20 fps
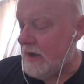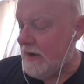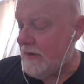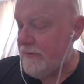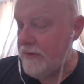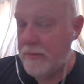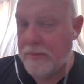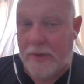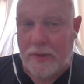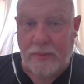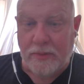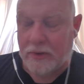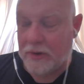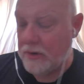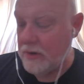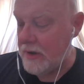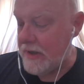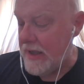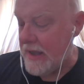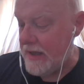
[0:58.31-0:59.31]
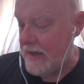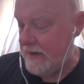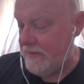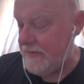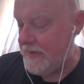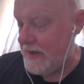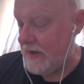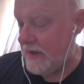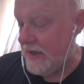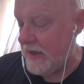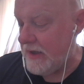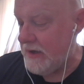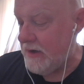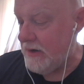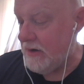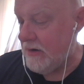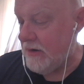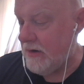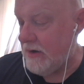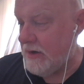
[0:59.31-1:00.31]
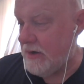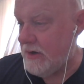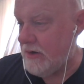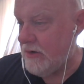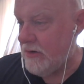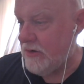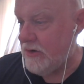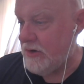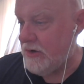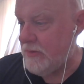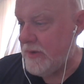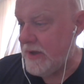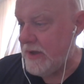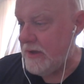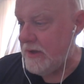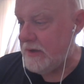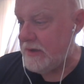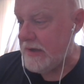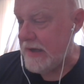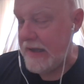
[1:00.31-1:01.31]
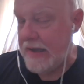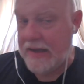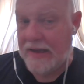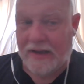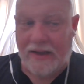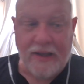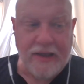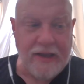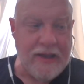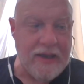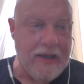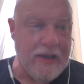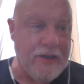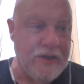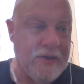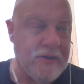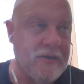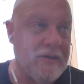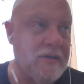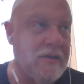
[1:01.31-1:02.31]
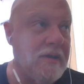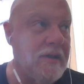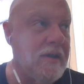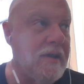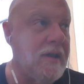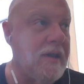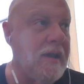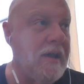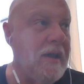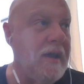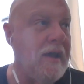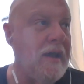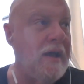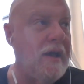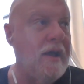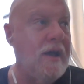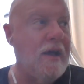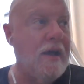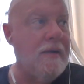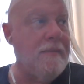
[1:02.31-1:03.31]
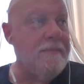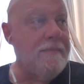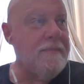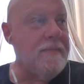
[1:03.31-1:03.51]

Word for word: for people to look at if they like your your newbie tag. And uh,